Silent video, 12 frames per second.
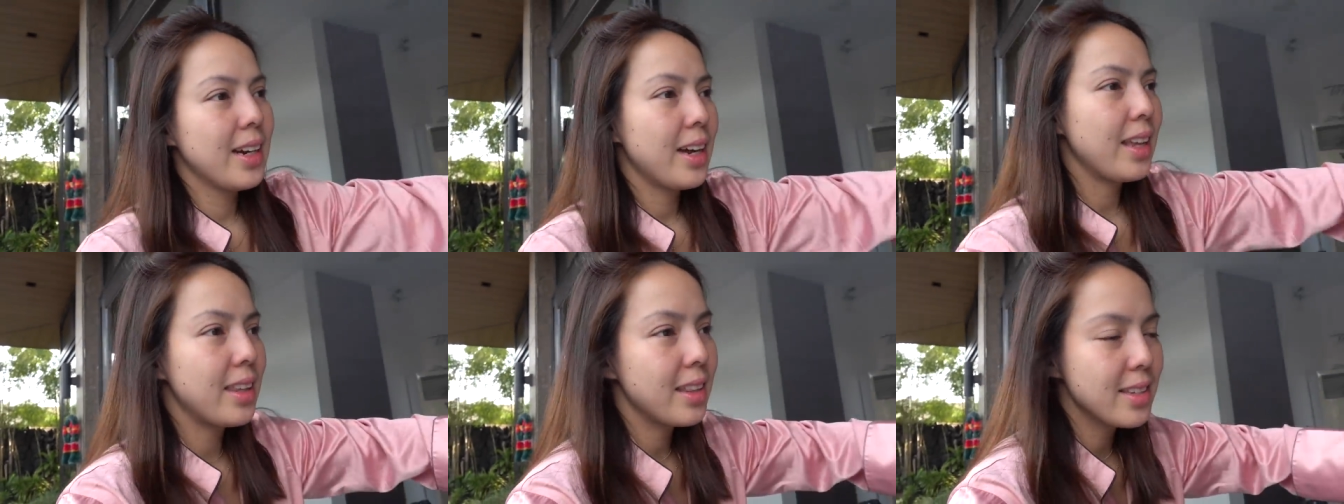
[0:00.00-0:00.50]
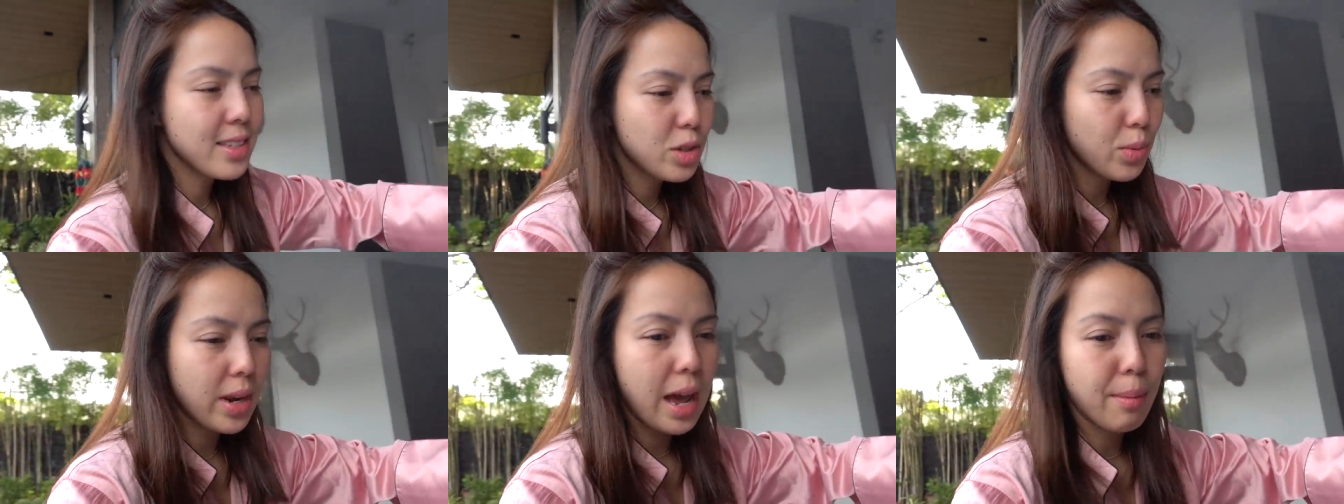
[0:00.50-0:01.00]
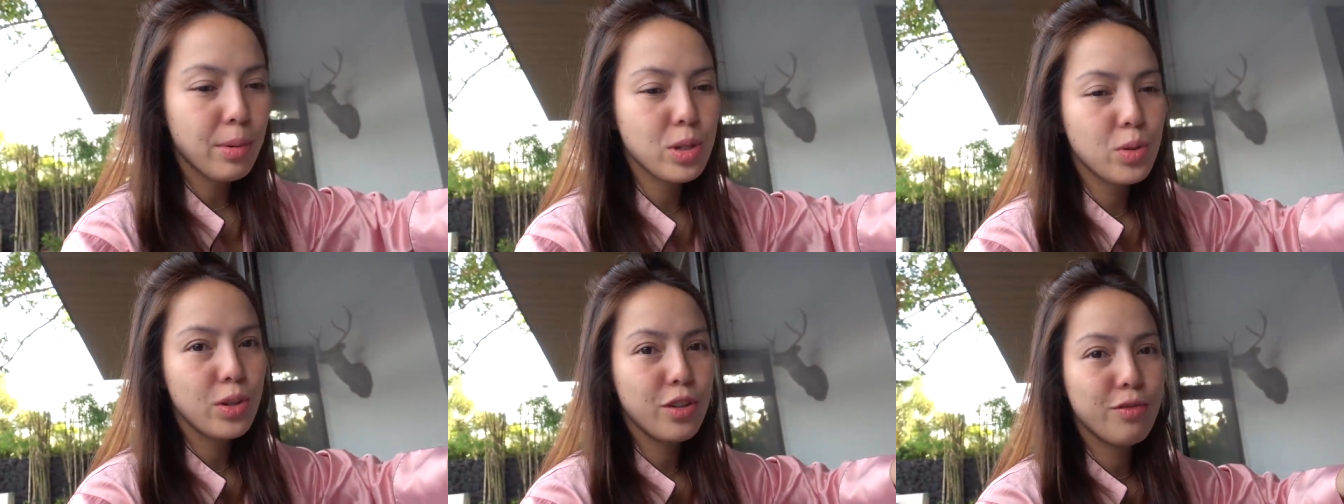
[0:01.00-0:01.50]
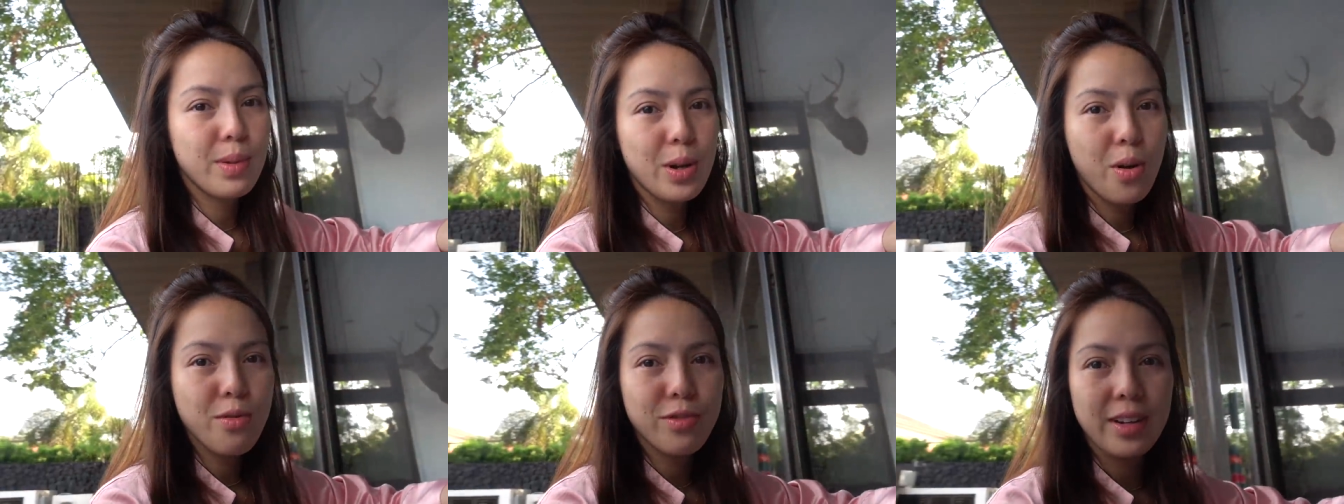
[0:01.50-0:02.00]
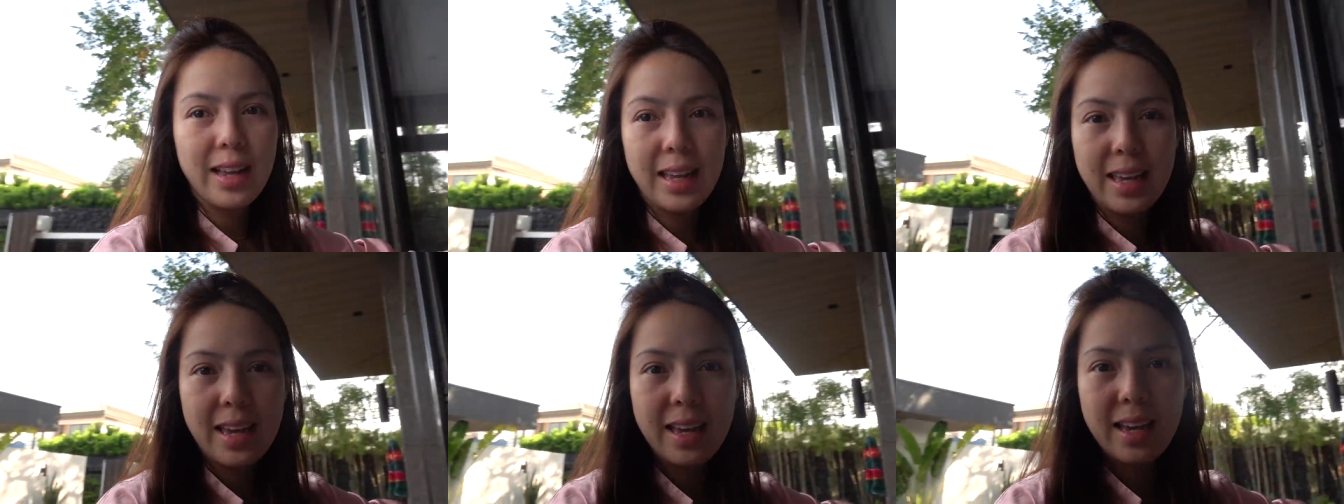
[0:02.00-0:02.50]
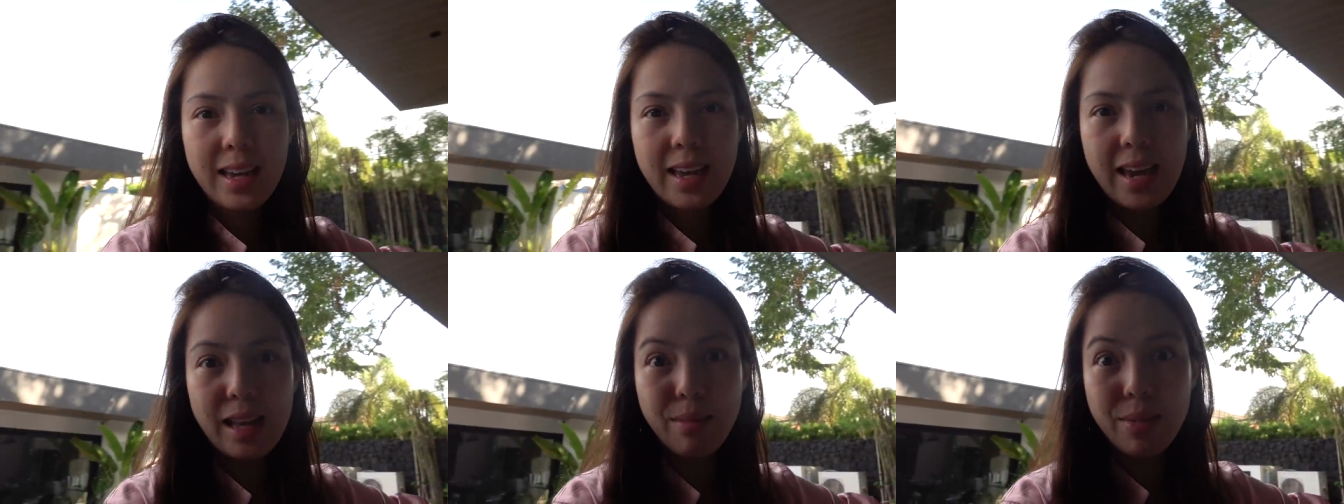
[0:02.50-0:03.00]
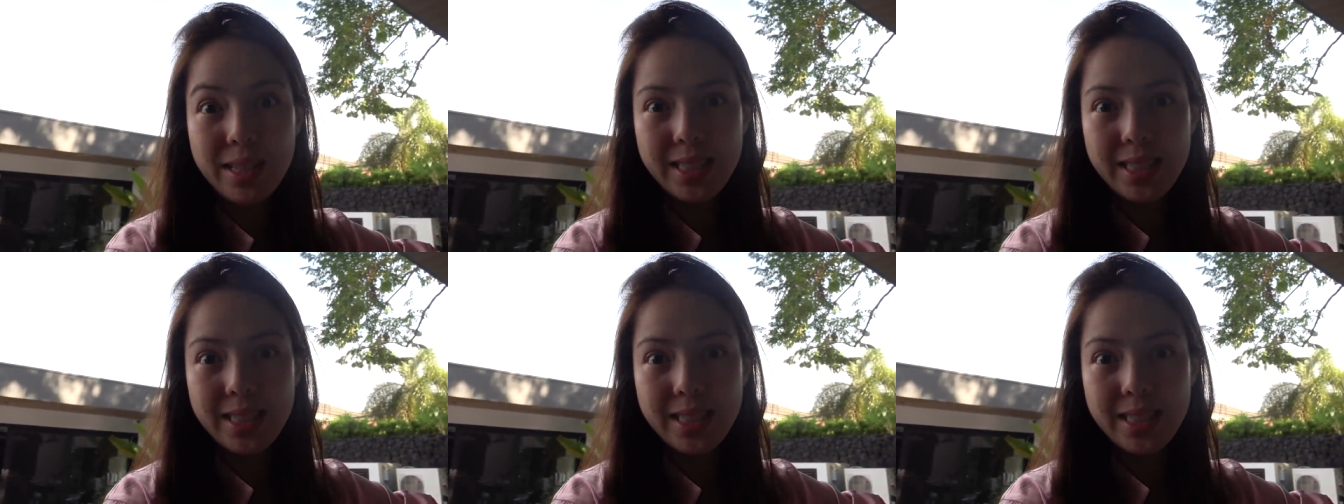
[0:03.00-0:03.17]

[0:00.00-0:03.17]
I think this is what happens when you've been home for like eight months.